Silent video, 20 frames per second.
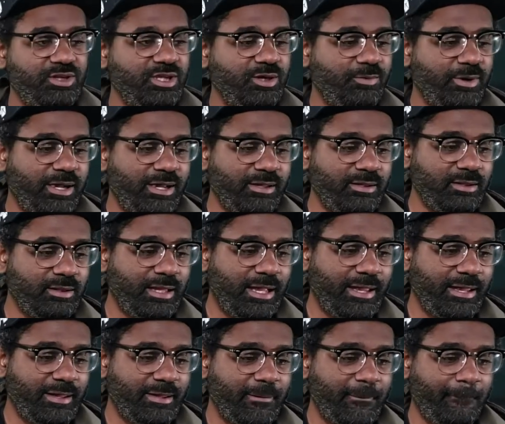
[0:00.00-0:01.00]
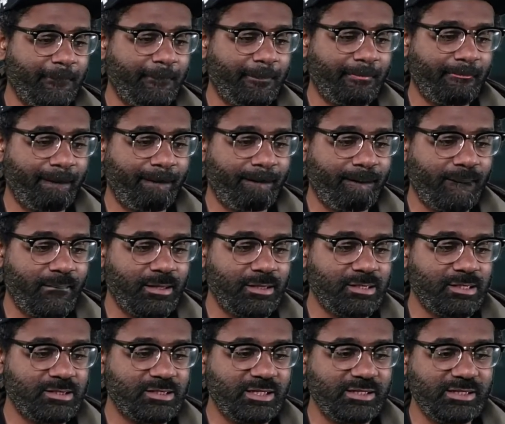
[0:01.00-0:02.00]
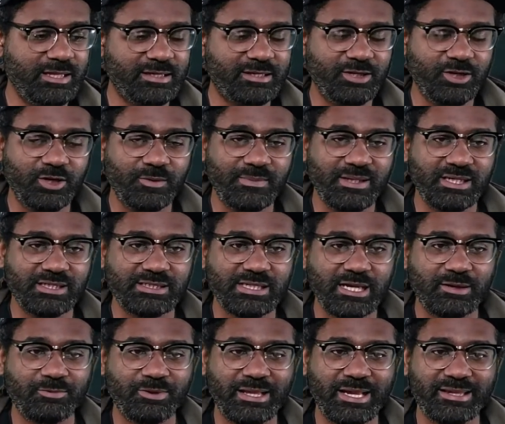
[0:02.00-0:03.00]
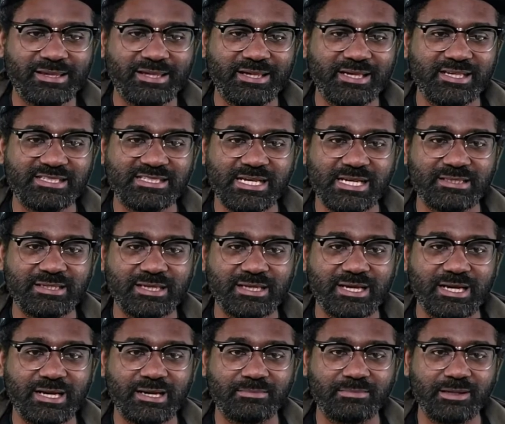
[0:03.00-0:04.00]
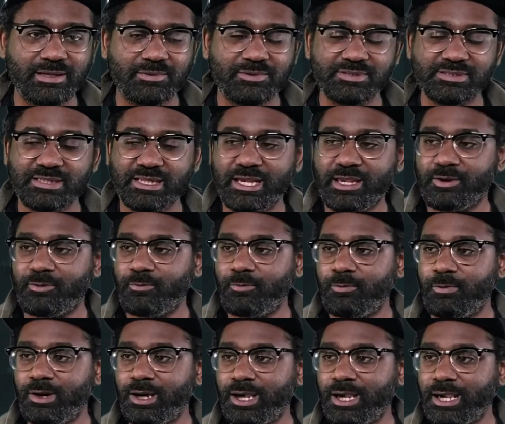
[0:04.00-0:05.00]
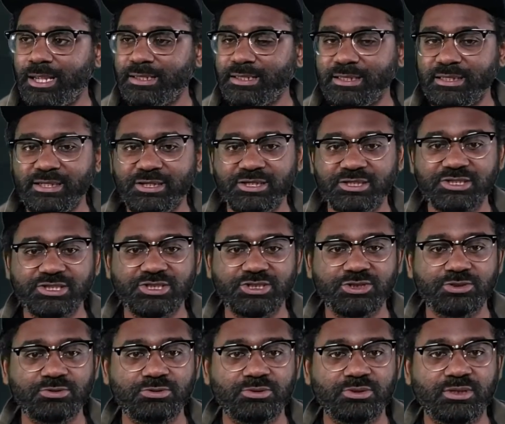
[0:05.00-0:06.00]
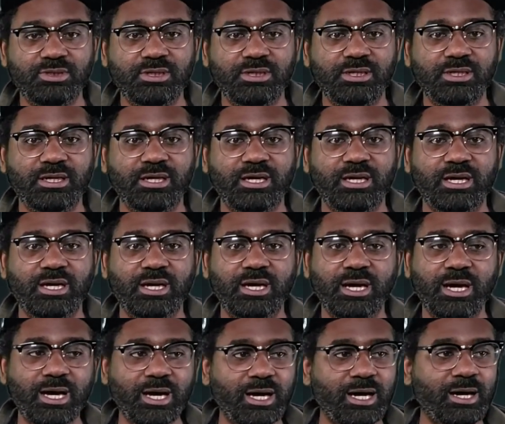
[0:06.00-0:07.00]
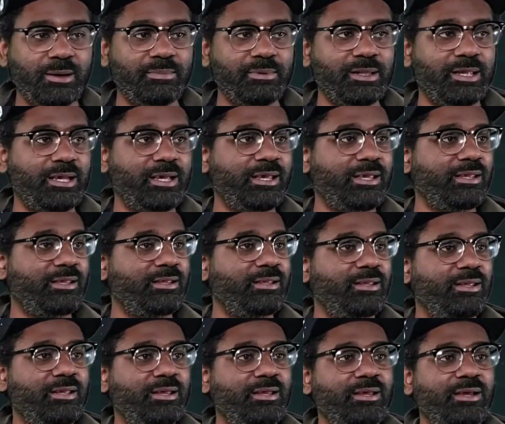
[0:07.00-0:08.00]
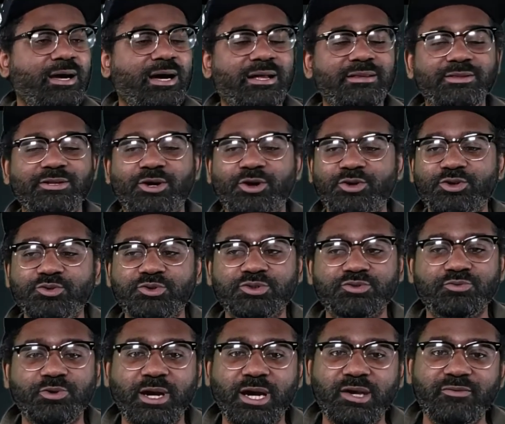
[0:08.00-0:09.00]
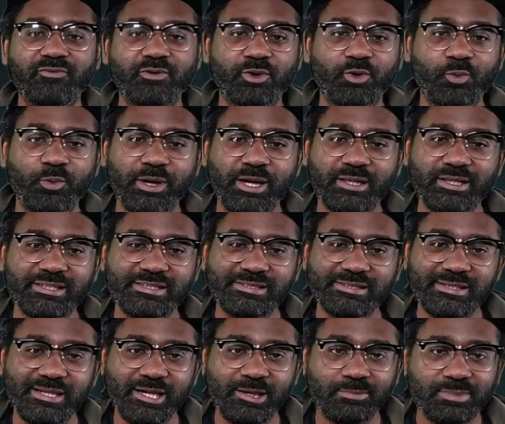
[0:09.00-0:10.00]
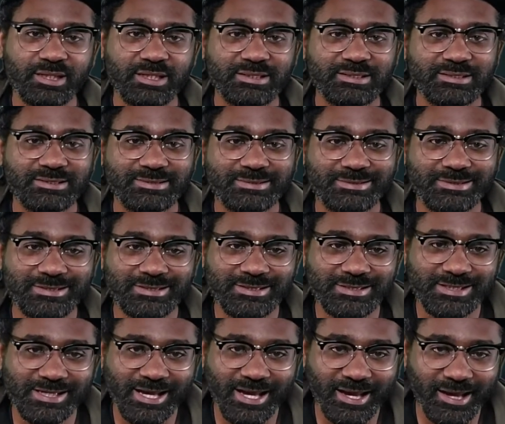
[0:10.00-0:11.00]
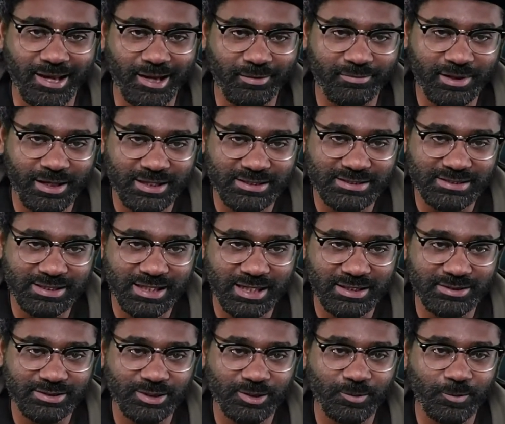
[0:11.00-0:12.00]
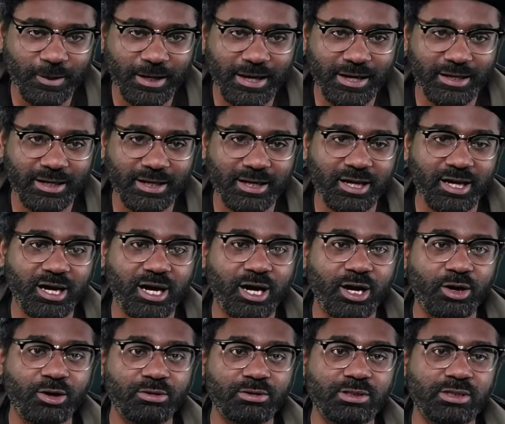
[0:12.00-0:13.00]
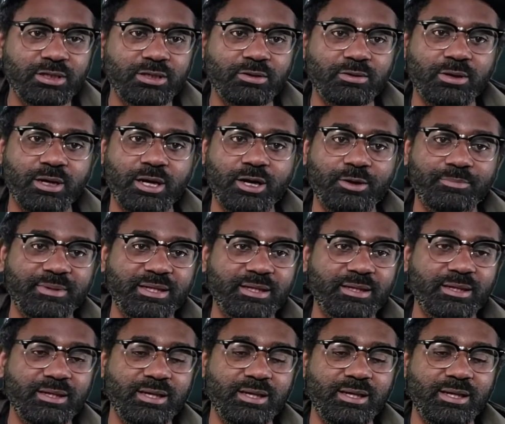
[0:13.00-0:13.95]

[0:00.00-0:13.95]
anyway, like the thing that killed me is like when that kid shot the cop. It was like, why did he shoot the cop? Like, I know you was riding for Queen and Slim, but damn, that's not the way to go, little homie.